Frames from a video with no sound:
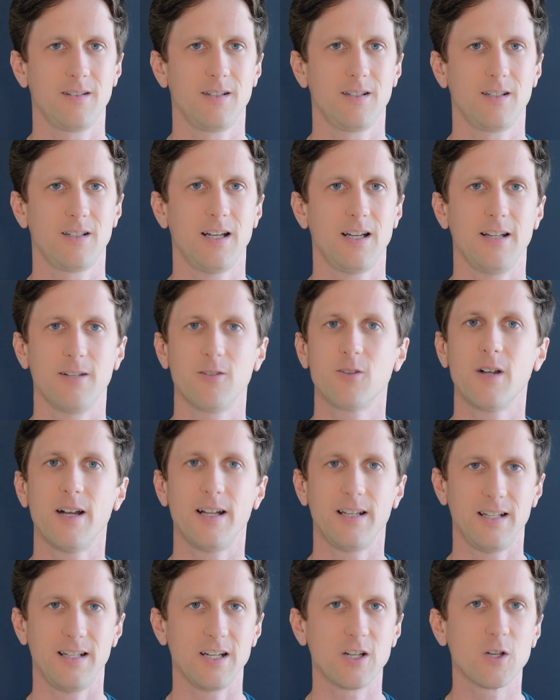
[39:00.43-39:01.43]
kind of
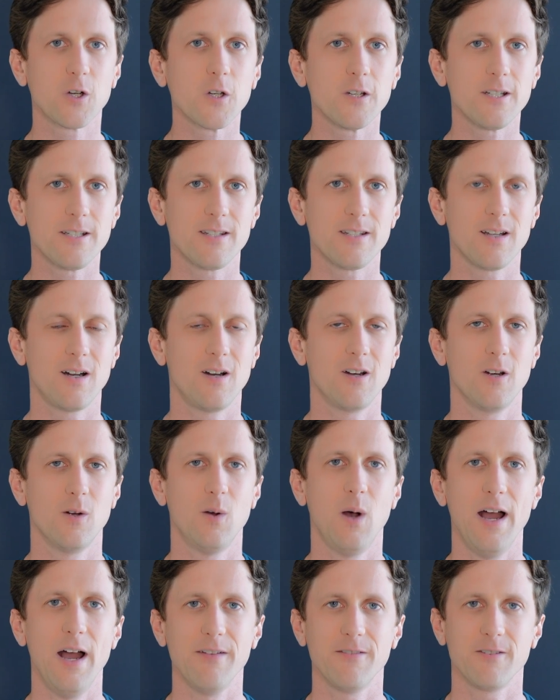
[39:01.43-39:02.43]
trying to increase the
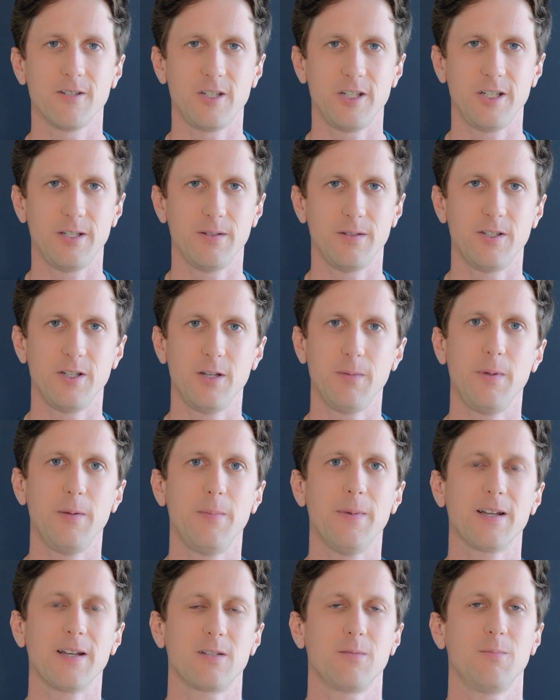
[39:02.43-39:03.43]
ROI for GP
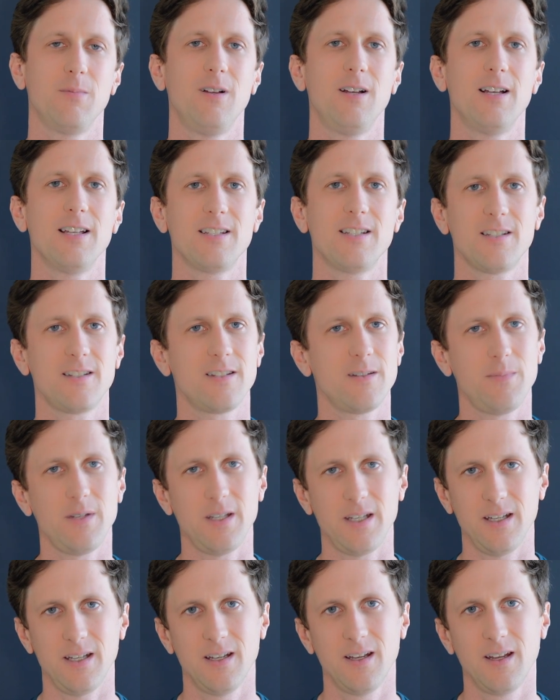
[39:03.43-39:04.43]
Picks Plus is to
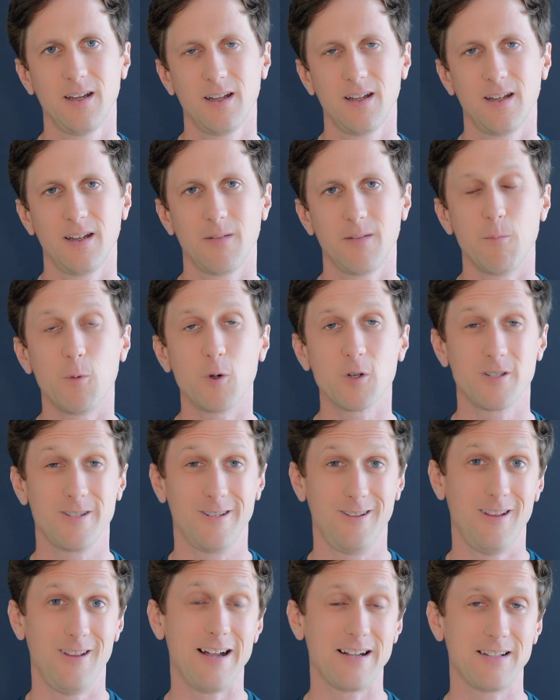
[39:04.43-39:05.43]
be more
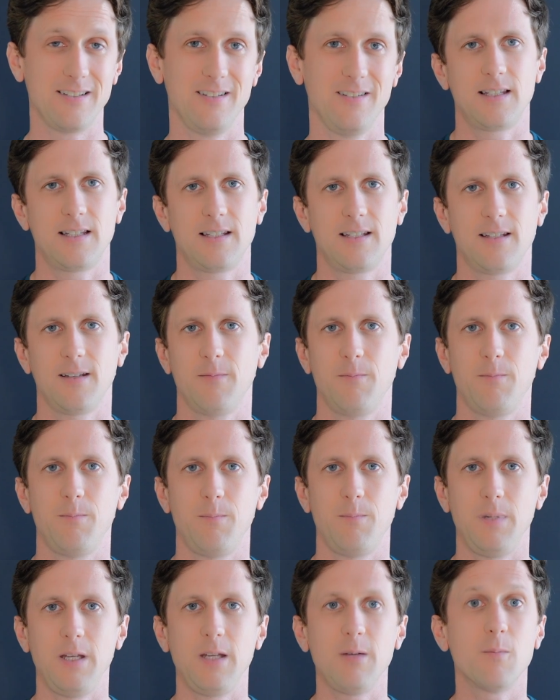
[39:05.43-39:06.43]
selective, to
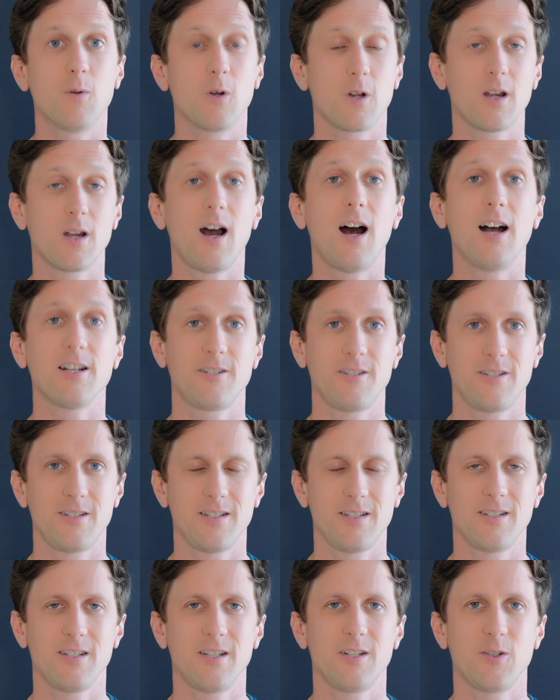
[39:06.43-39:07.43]
be more cautious
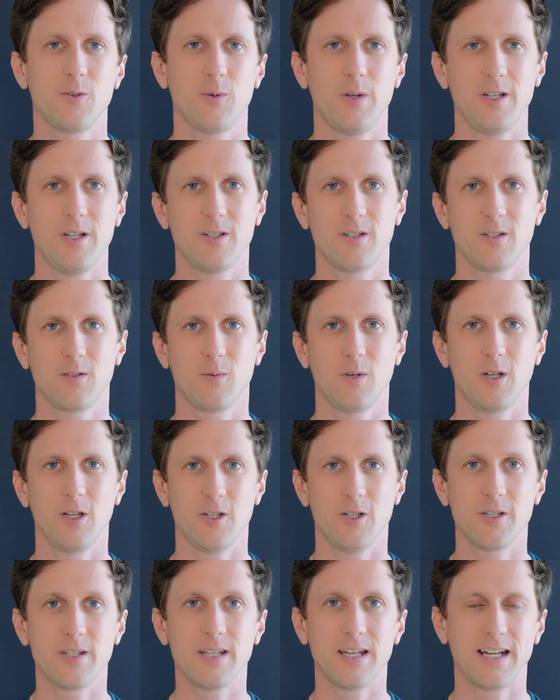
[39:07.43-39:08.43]
in situations where you're
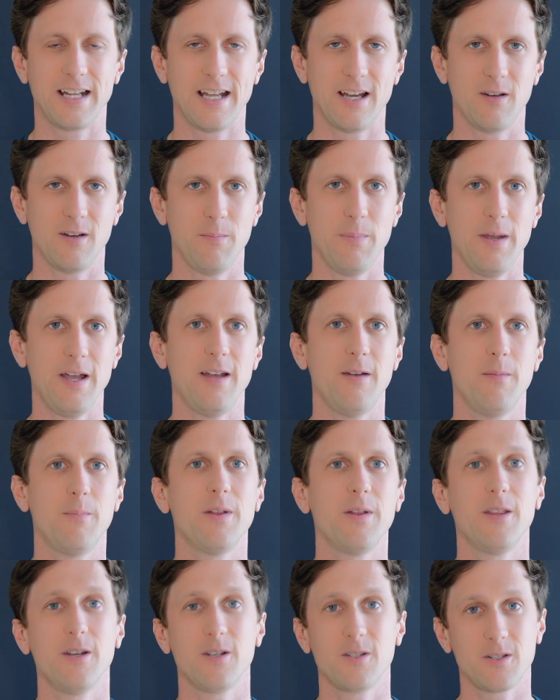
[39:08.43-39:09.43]
sending out a bet,
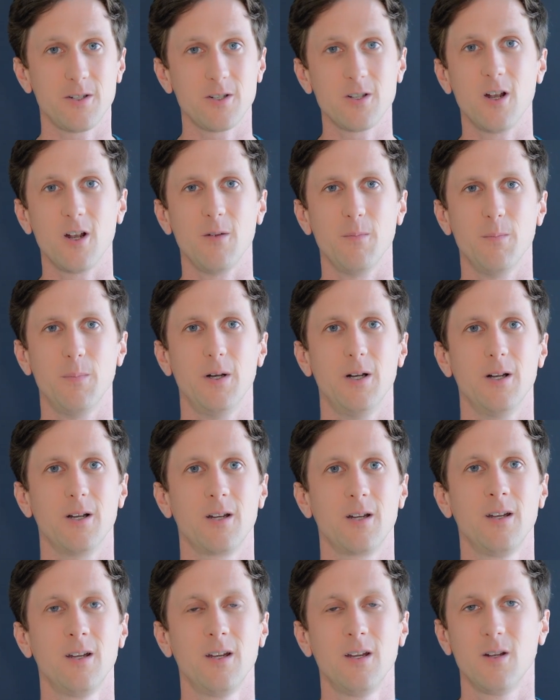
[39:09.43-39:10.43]
but there's a sharp
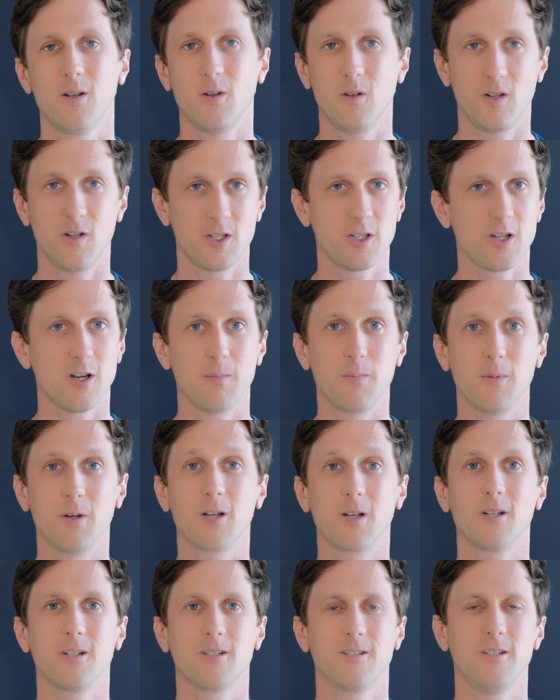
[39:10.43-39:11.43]
book
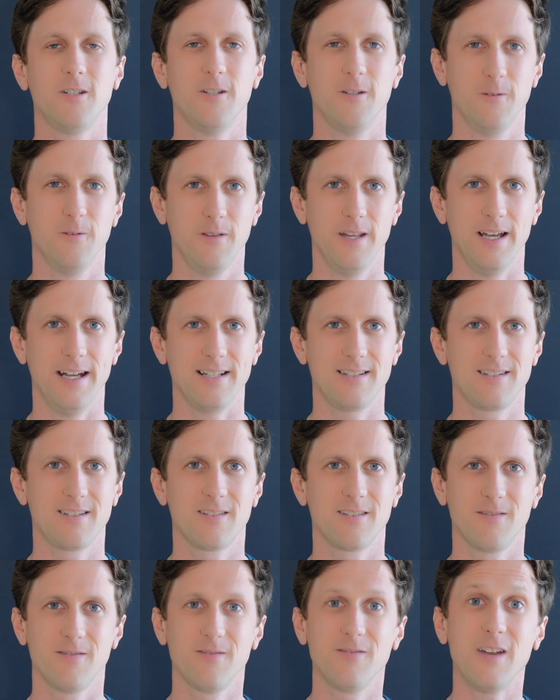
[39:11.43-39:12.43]
or two that's
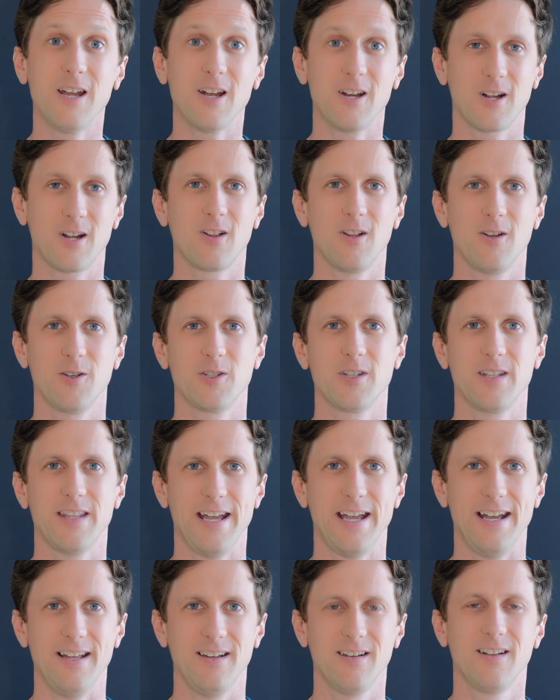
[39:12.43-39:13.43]
very close to
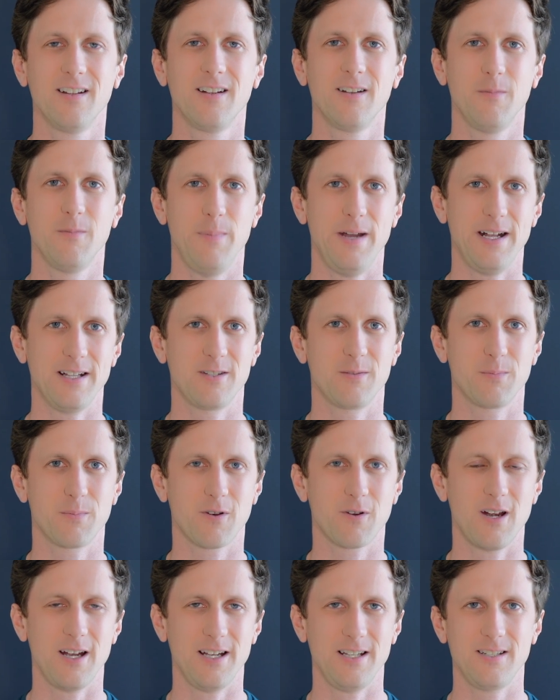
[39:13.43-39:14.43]
that bet's
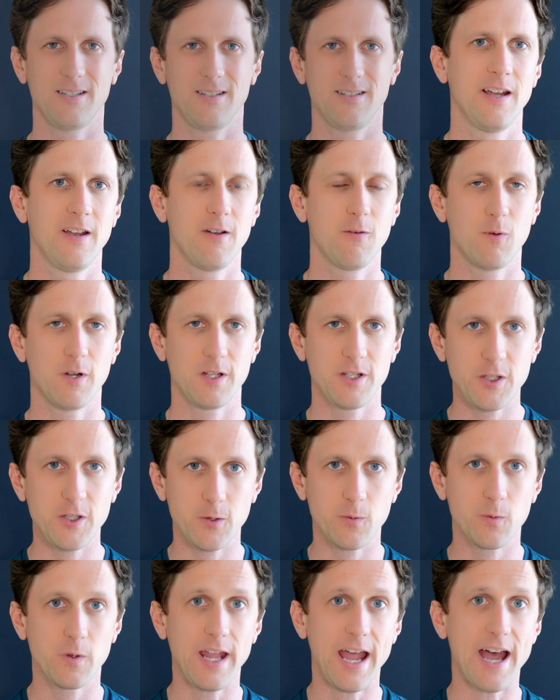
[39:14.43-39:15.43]
price. Once you
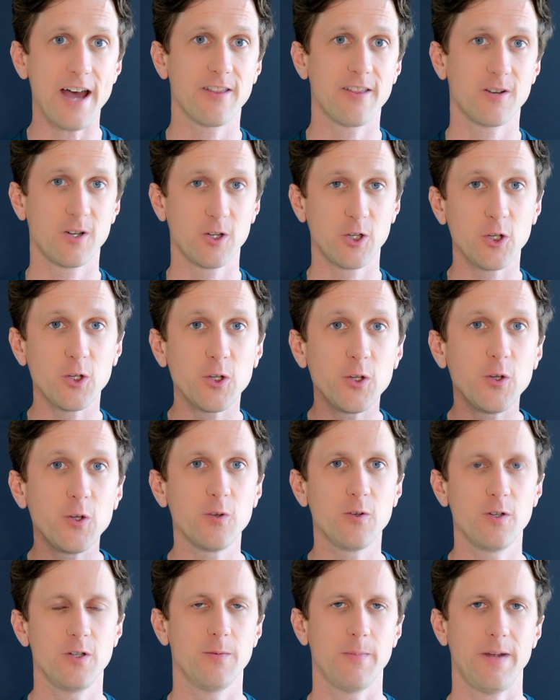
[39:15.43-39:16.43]
gather a
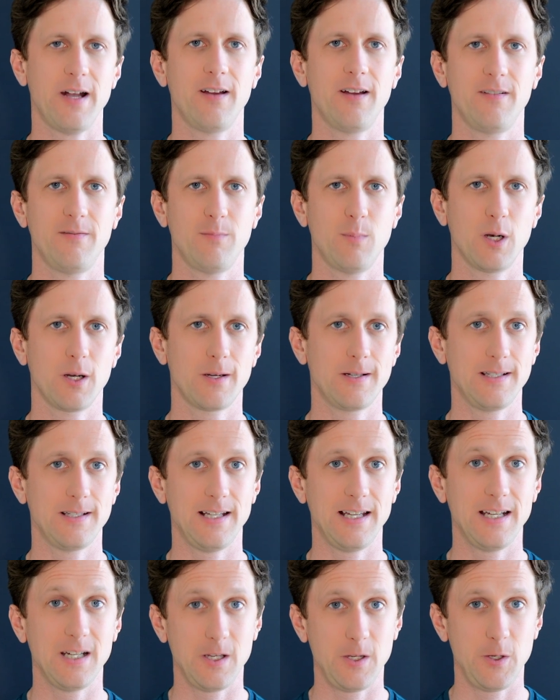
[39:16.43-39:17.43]
huge amount of market
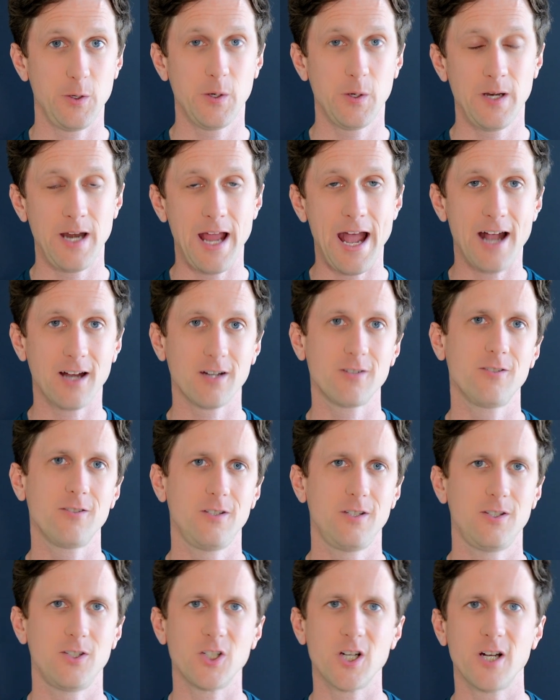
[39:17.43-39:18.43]
data, you can actually
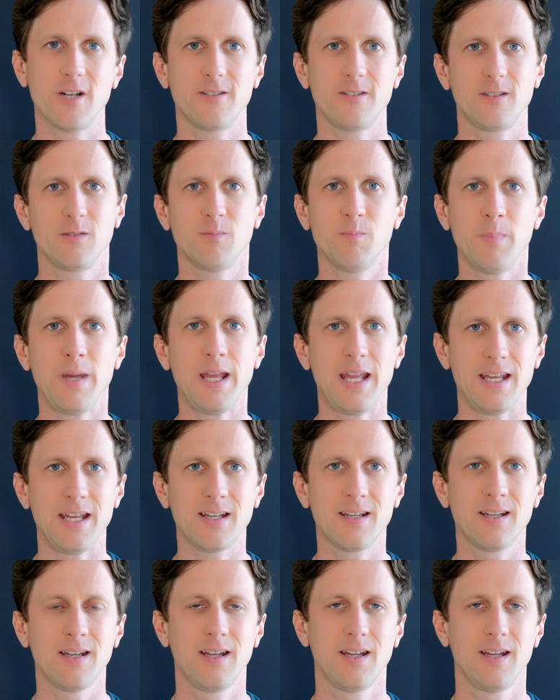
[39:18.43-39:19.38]
start to make